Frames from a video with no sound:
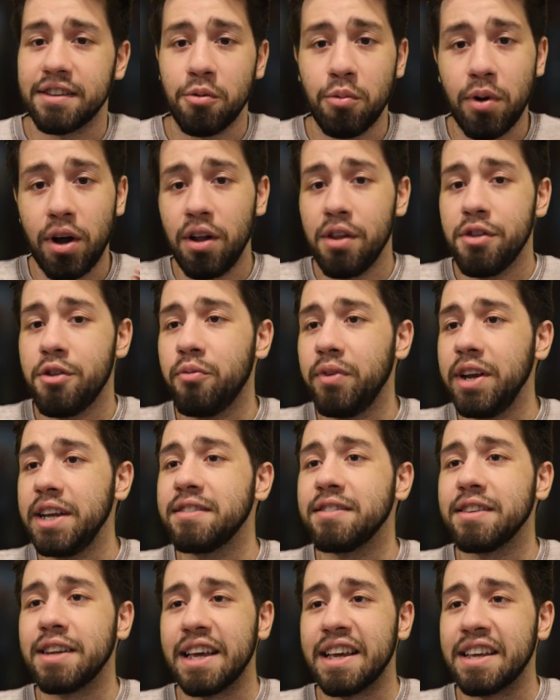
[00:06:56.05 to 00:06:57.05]
Well, the
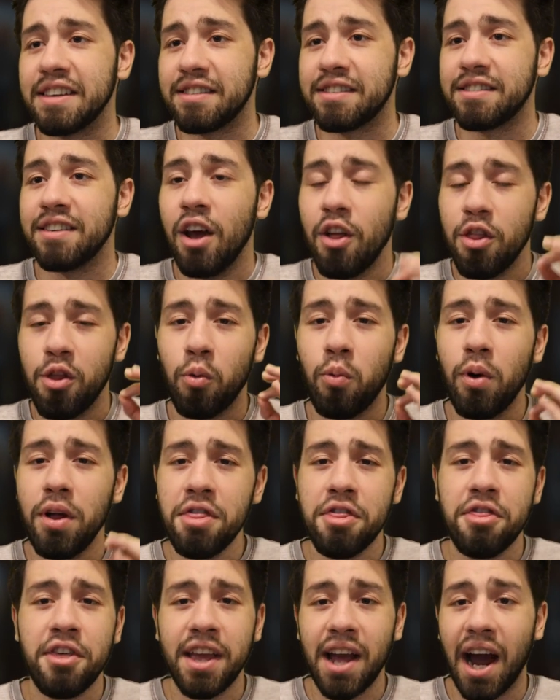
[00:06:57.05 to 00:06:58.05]
reason is, the one
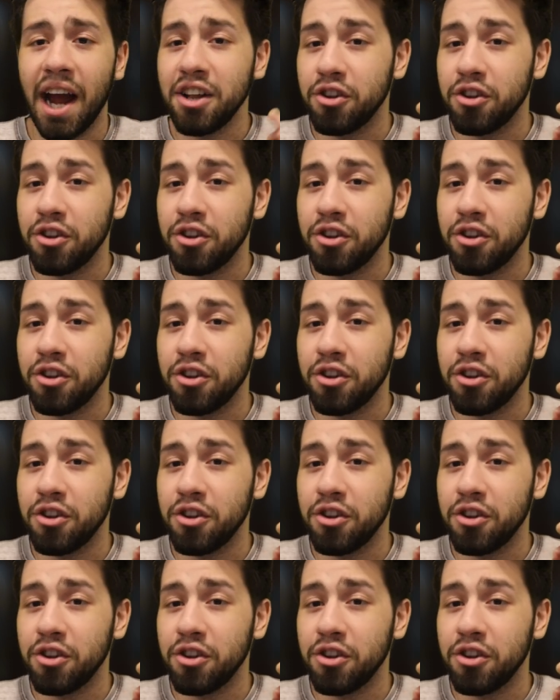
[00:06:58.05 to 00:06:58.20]
thing I